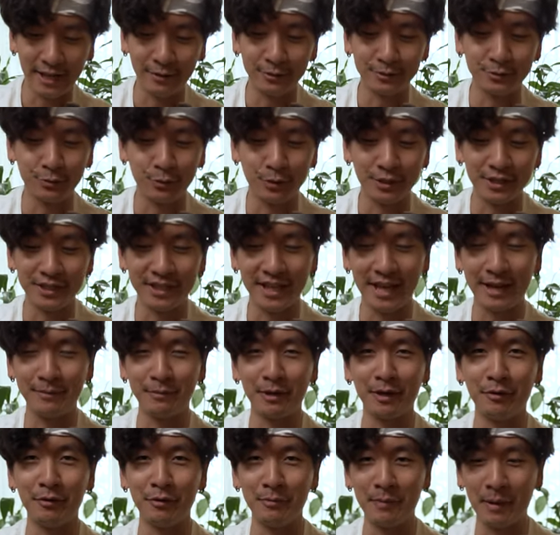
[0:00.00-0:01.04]
I was worried that I'm
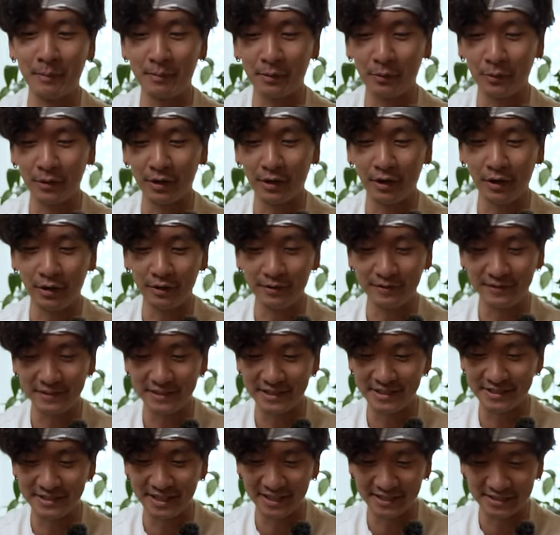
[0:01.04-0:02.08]
gonna remember what all of
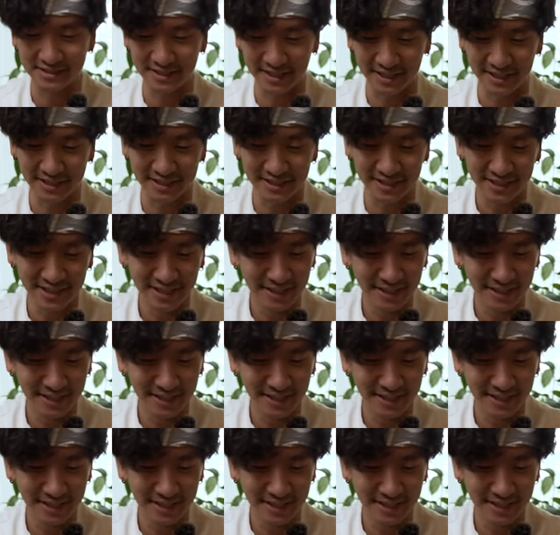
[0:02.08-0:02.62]
these taste like.